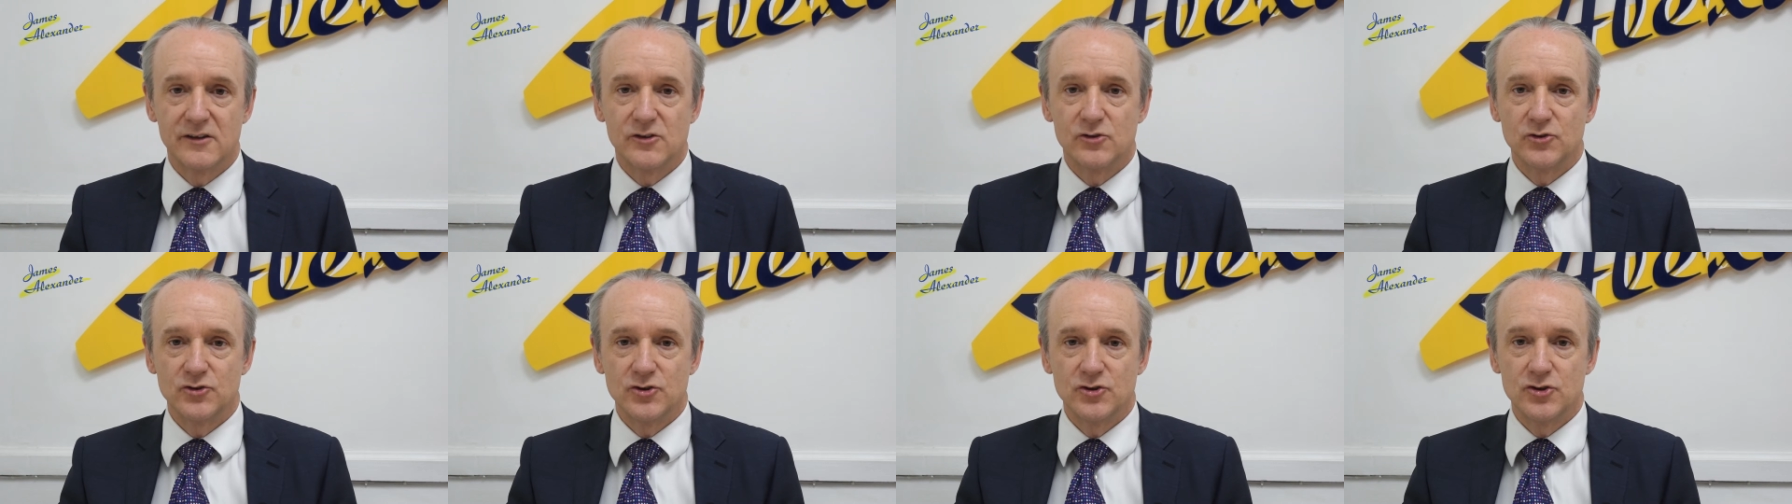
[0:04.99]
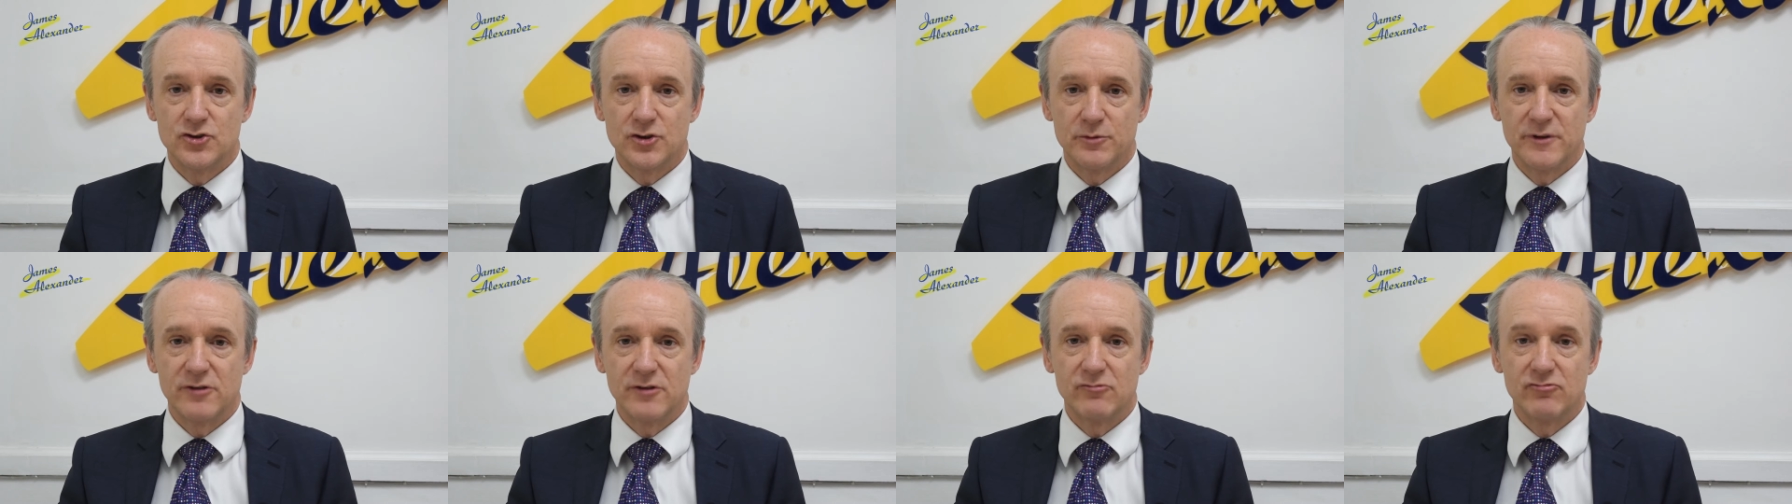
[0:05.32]
you
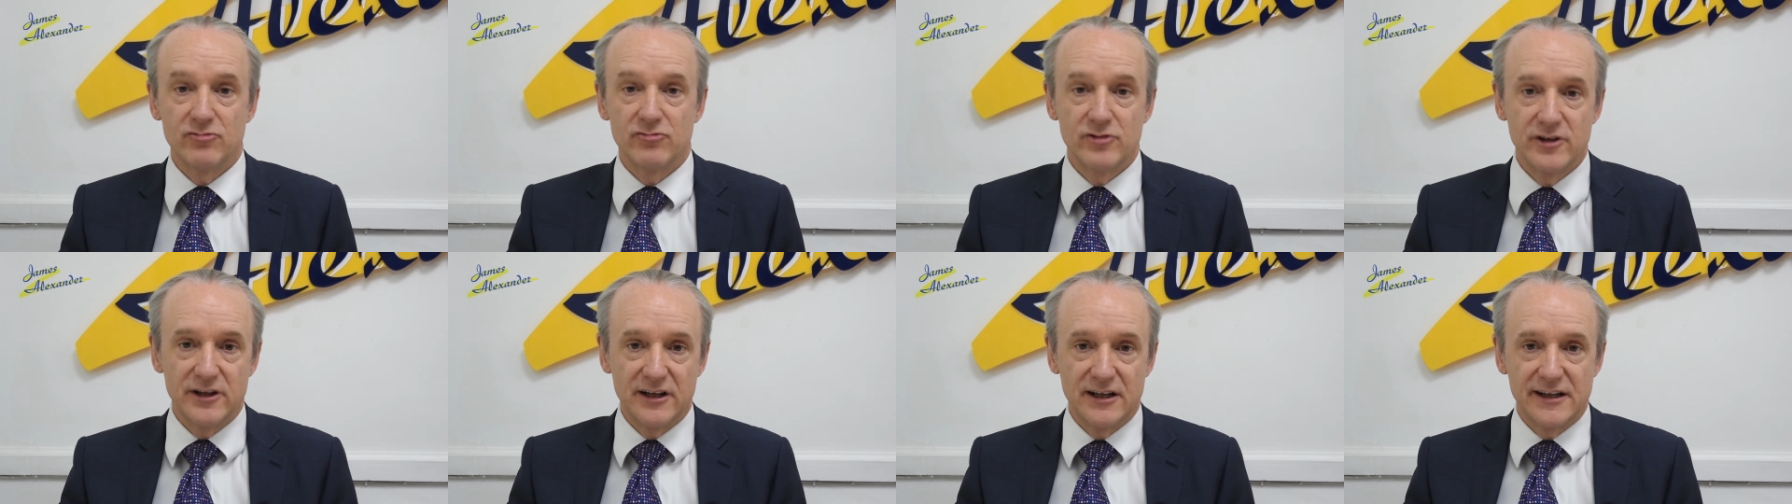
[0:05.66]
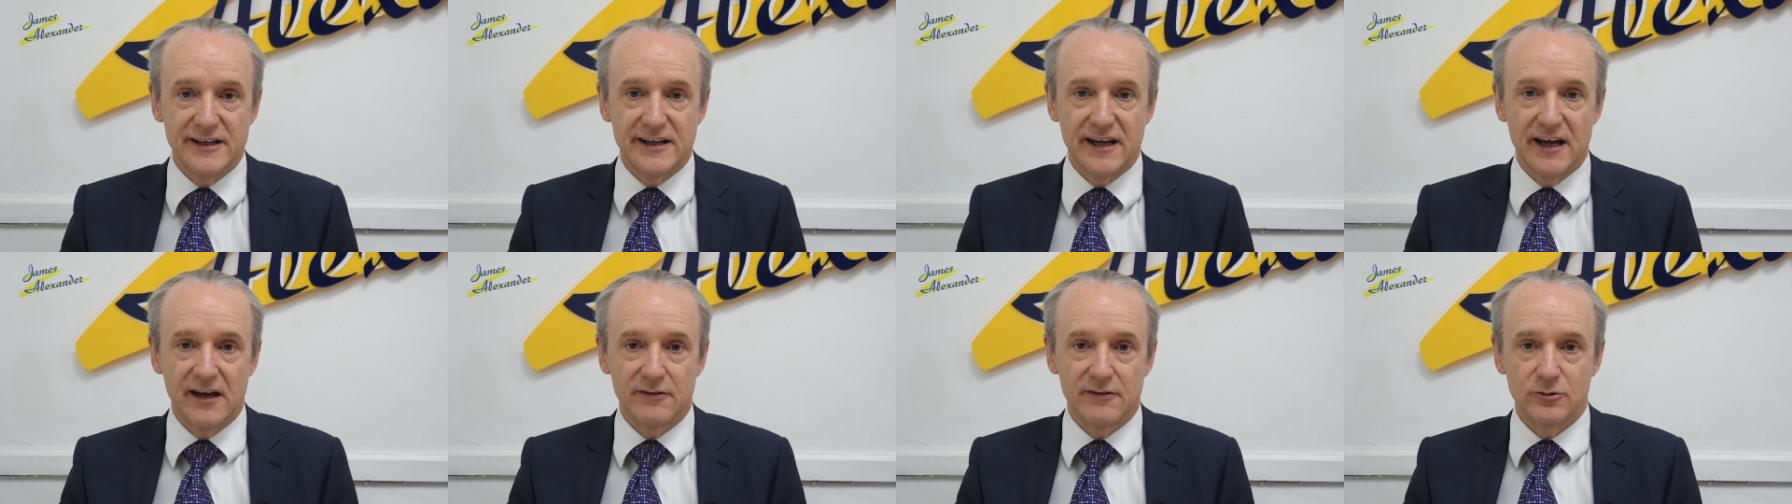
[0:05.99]
should be really
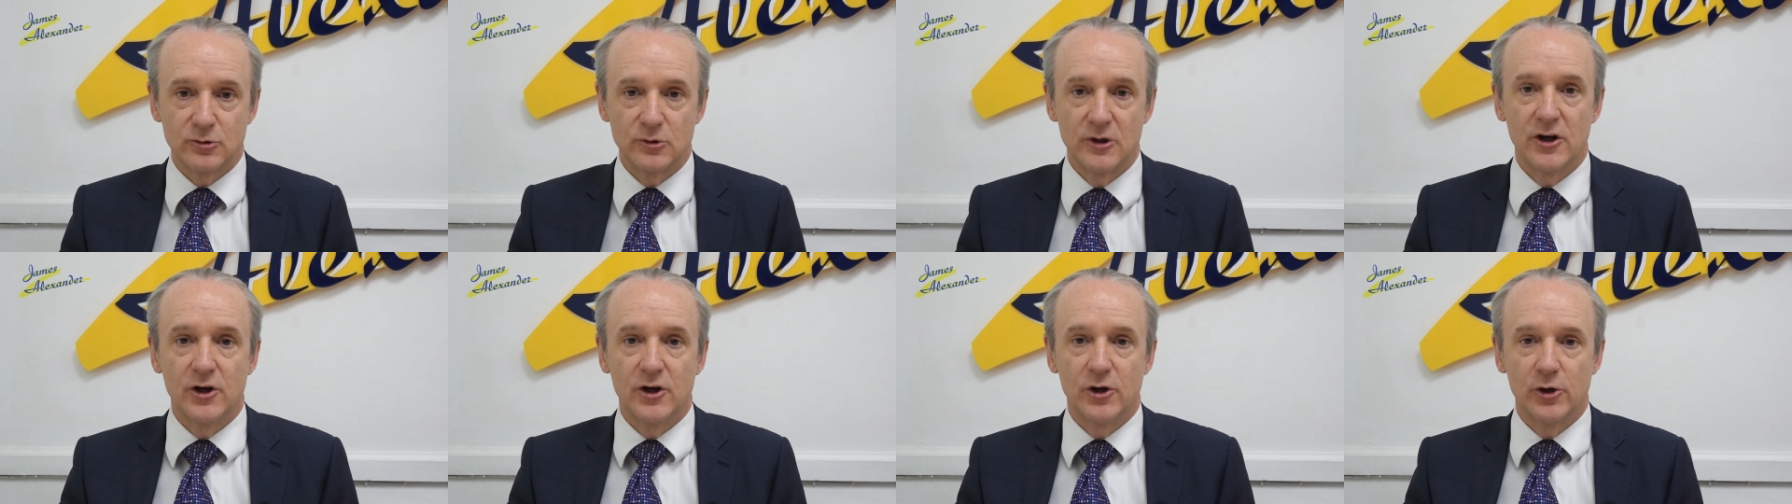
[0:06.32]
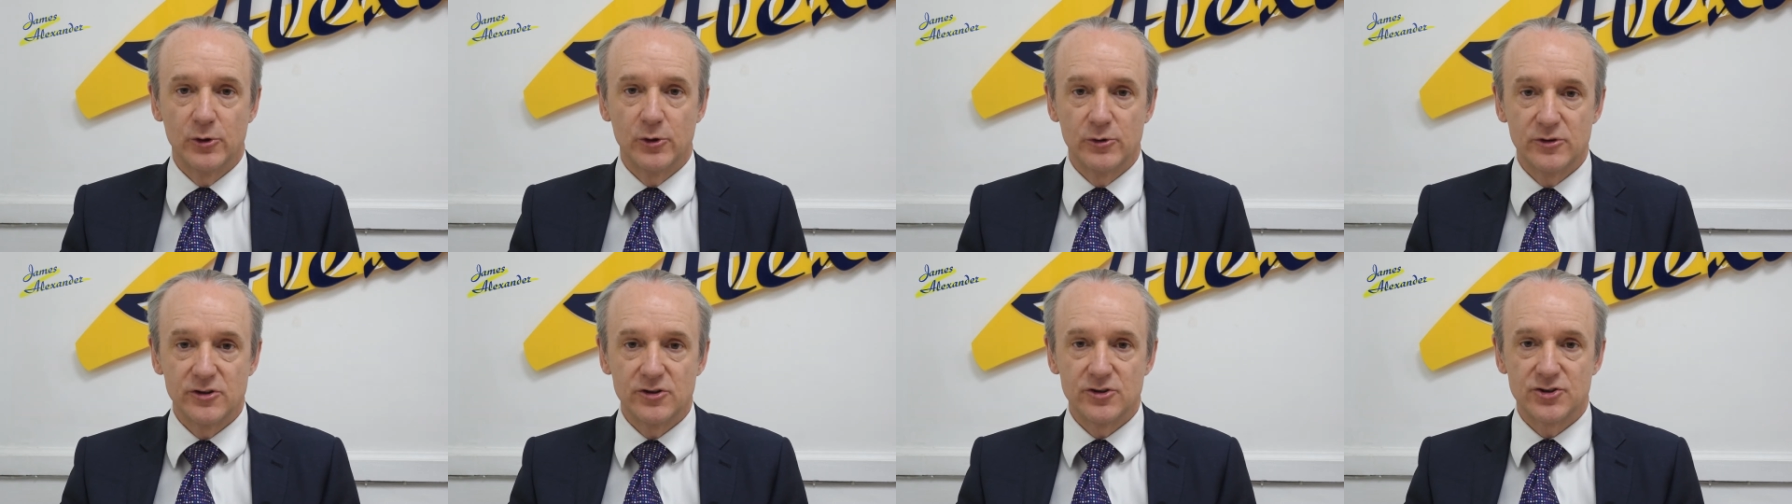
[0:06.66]
careful
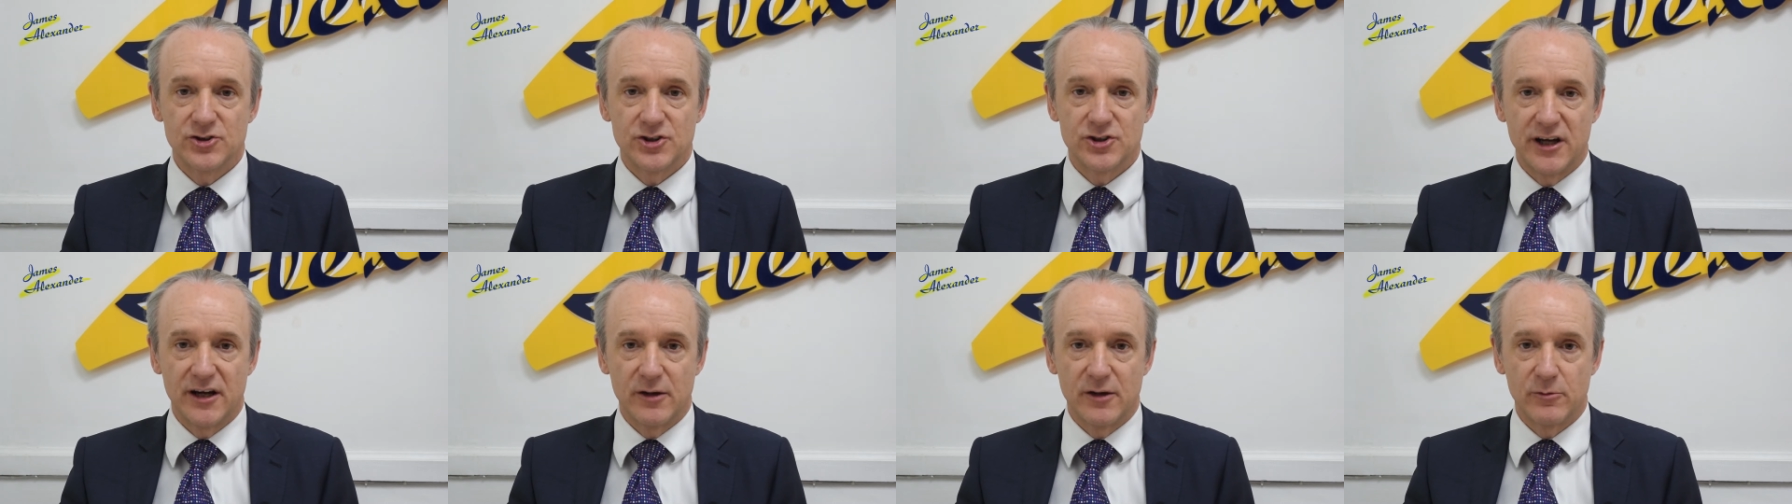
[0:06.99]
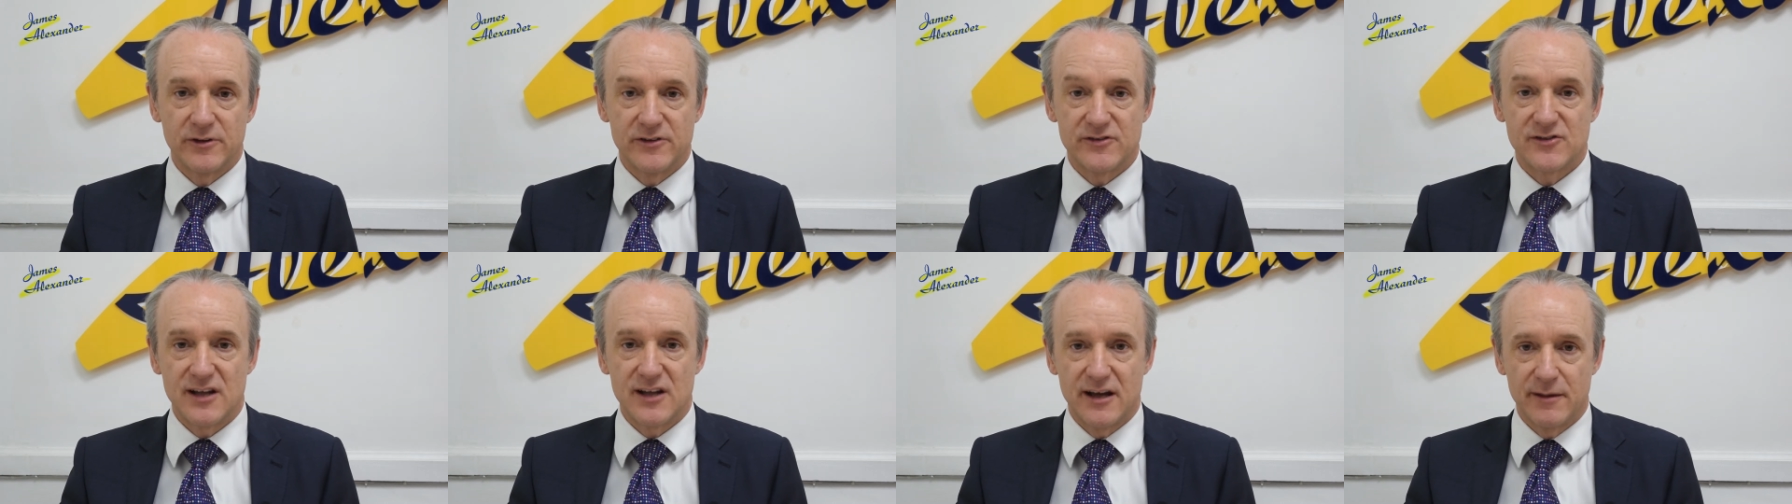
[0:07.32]
who you share
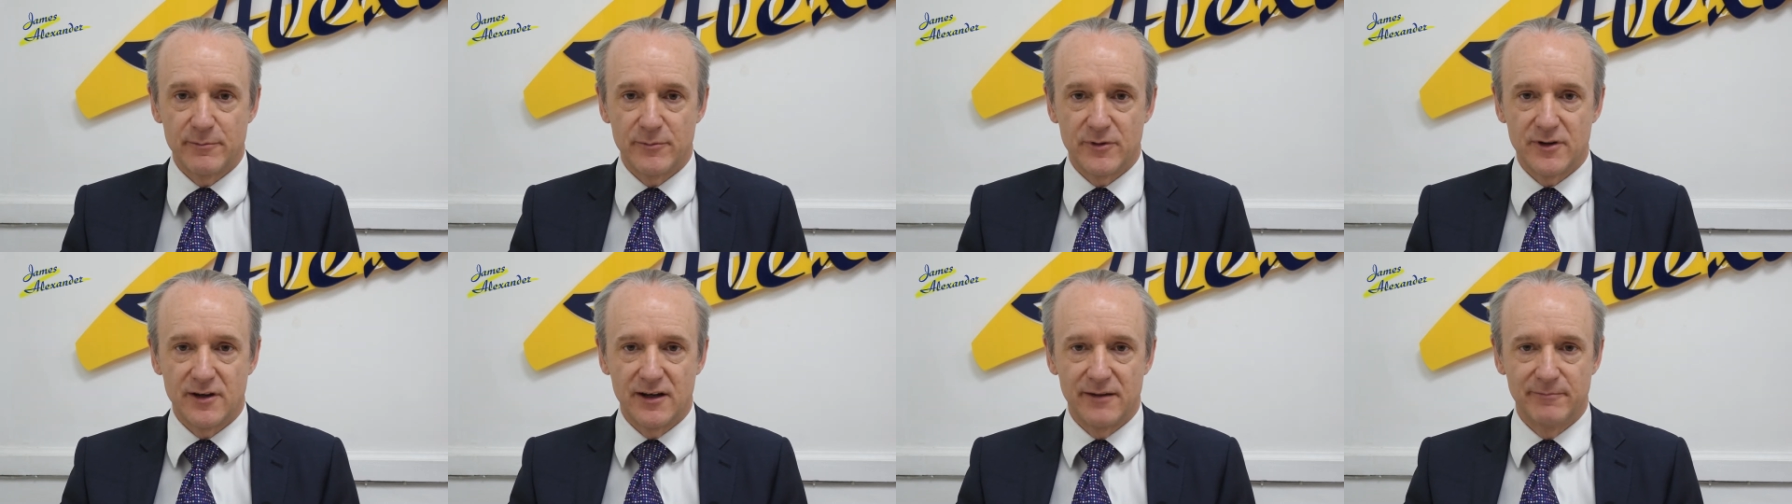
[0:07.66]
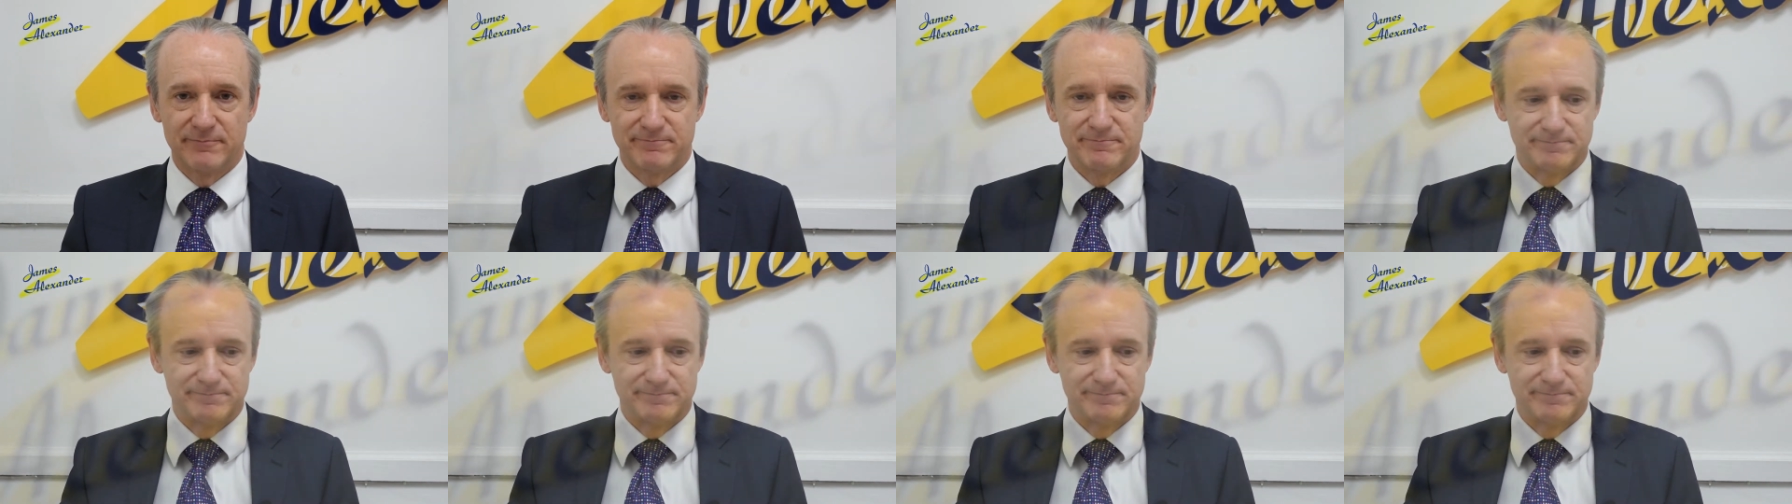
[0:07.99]
with. Stand by.